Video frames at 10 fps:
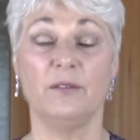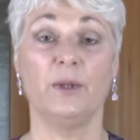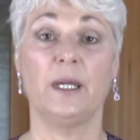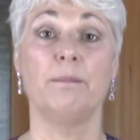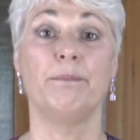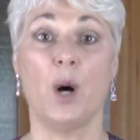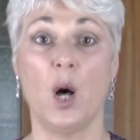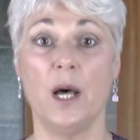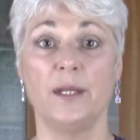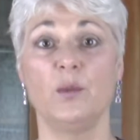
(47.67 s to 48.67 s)
If we can
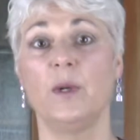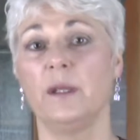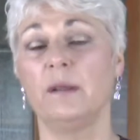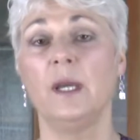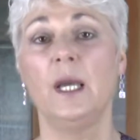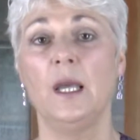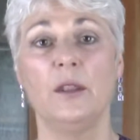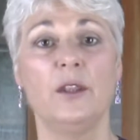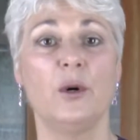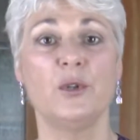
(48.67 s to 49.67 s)
bond with
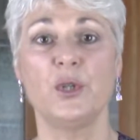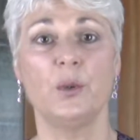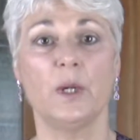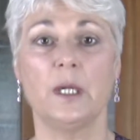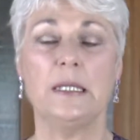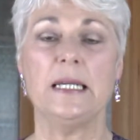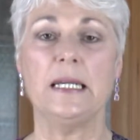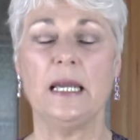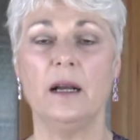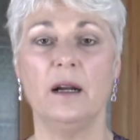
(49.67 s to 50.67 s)
those who are going to
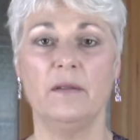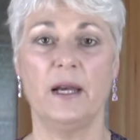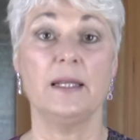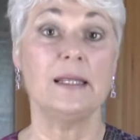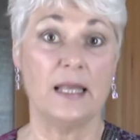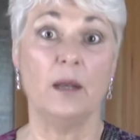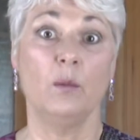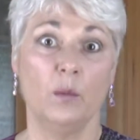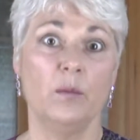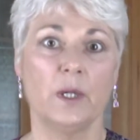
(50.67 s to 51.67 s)
take care of us,
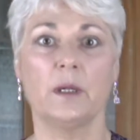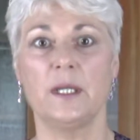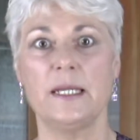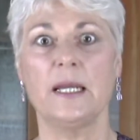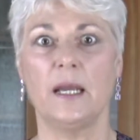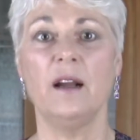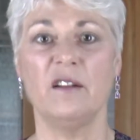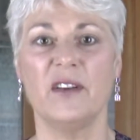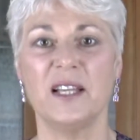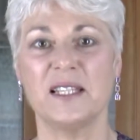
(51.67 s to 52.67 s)
then they're going to take care
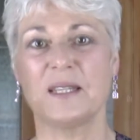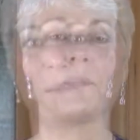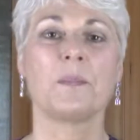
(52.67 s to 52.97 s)
of us.